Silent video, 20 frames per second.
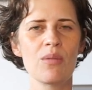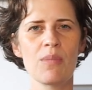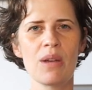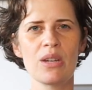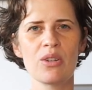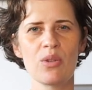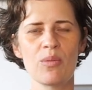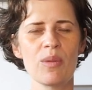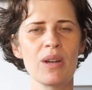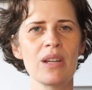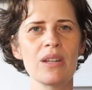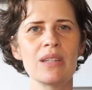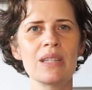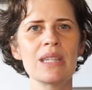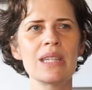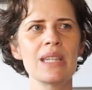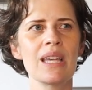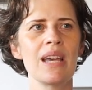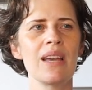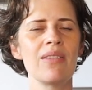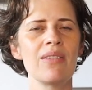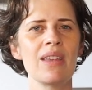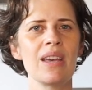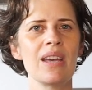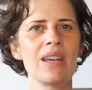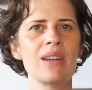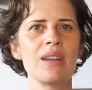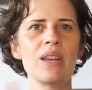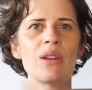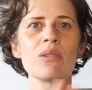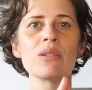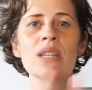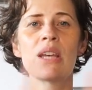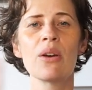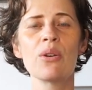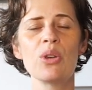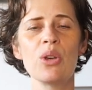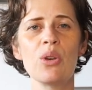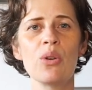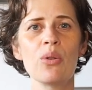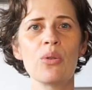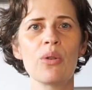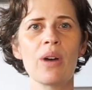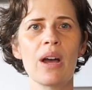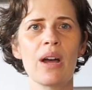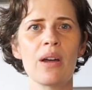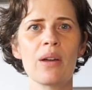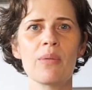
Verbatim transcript: measurements and then it'll tell you